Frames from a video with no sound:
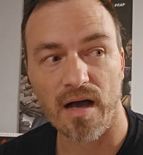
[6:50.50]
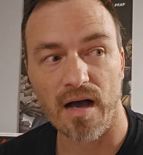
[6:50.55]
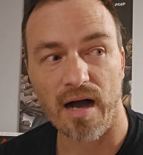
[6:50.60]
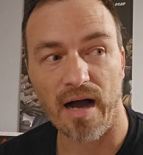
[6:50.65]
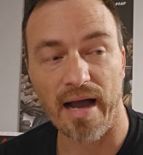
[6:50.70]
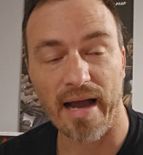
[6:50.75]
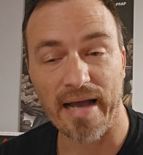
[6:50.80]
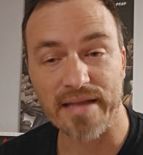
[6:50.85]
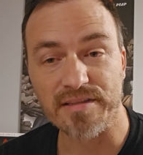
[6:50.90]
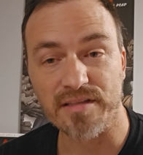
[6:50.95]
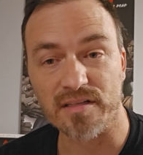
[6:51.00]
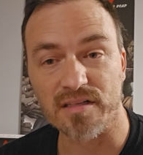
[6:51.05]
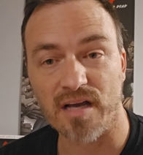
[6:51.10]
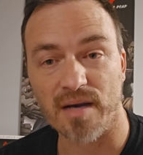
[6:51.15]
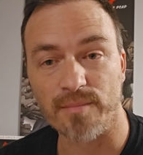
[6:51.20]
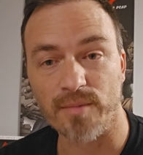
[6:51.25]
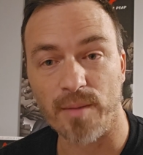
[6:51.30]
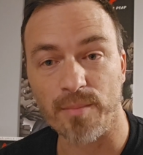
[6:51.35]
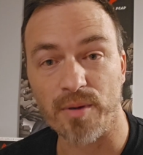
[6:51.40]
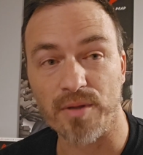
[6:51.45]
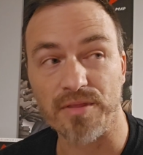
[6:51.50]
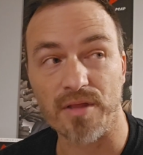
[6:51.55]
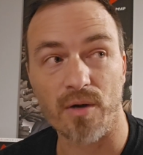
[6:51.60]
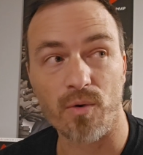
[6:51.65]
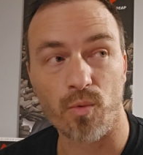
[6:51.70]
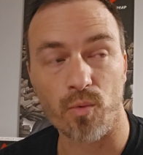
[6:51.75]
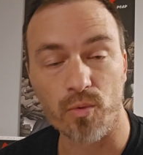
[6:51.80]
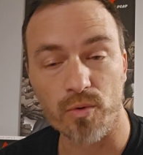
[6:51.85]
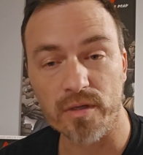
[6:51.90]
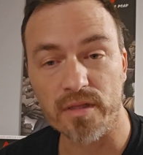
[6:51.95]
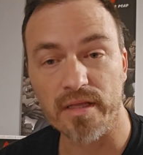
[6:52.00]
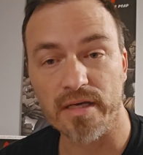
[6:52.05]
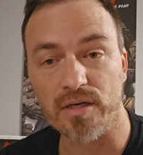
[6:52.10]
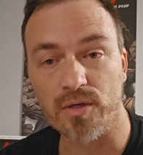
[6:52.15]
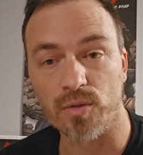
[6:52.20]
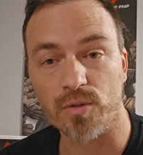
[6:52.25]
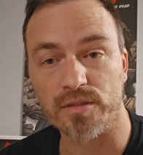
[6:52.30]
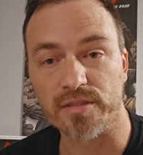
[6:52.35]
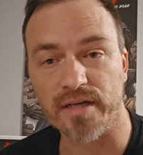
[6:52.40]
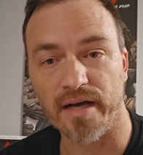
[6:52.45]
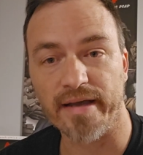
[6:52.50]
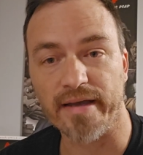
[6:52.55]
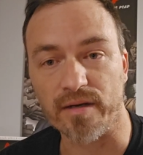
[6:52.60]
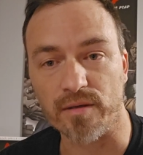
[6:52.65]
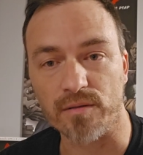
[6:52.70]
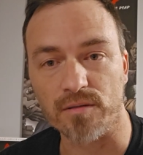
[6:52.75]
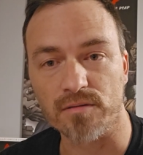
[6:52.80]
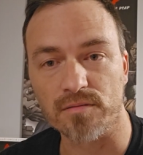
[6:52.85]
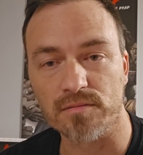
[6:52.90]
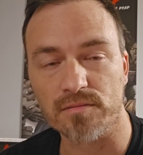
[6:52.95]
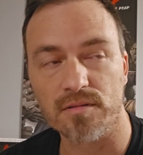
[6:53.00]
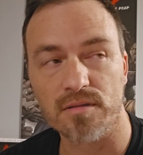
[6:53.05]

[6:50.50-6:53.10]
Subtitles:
I had to come up with a really cool title,